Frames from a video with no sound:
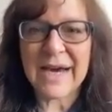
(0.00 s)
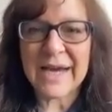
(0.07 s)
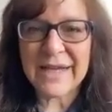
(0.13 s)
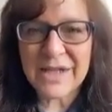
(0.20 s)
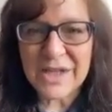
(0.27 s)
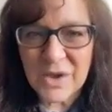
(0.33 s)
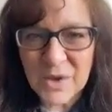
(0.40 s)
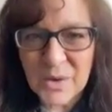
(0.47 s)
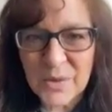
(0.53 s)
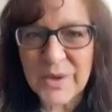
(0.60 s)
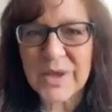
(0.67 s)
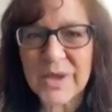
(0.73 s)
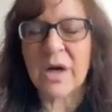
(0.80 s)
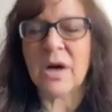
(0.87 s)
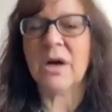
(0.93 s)
Hiding who
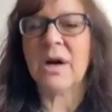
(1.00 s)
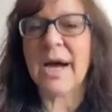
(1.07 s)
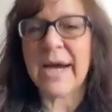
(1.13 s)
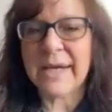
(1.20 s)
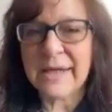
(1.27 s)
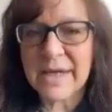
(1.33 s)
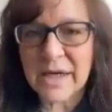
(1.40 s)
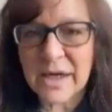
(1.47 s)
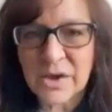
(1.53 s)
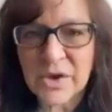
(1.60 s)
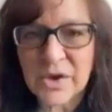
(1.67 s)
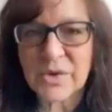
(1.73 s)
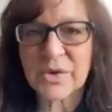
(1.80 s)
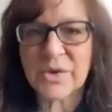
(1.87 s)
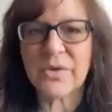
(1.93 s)
we are, hiding our
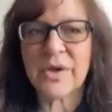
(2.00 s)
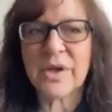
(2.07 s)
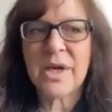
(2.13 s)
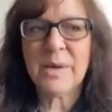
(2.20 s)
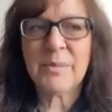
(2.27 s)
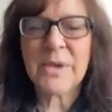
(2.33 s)
truth,